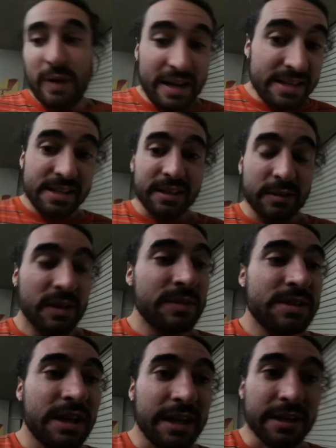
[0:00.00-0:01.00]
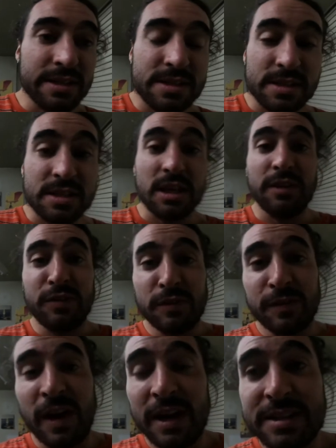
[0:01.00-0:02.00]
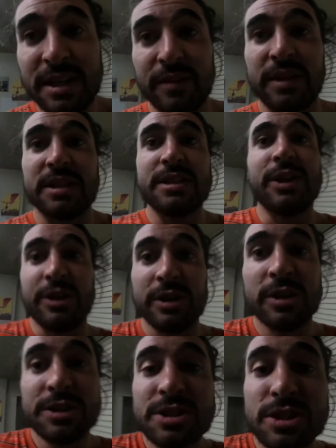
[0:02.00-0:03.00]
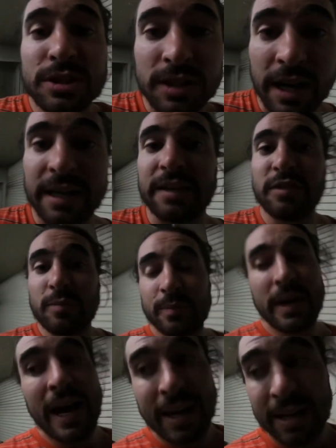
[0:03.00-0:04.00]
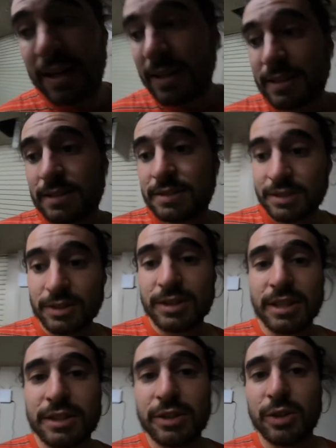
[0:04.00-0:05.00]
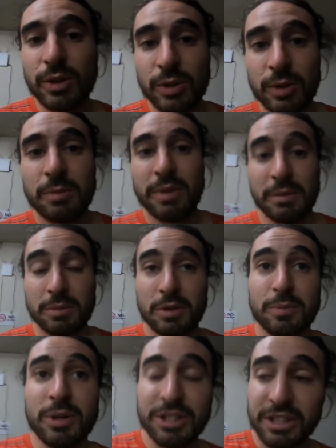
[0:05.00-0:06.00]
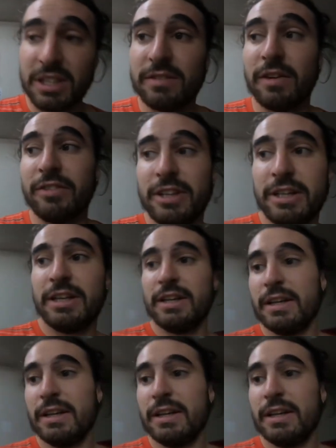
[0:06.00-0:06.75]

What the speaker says: Basically what I'm saying is just if you find something that's not yours, try and give it back. It's a good thing to do. People were appreciative of it. So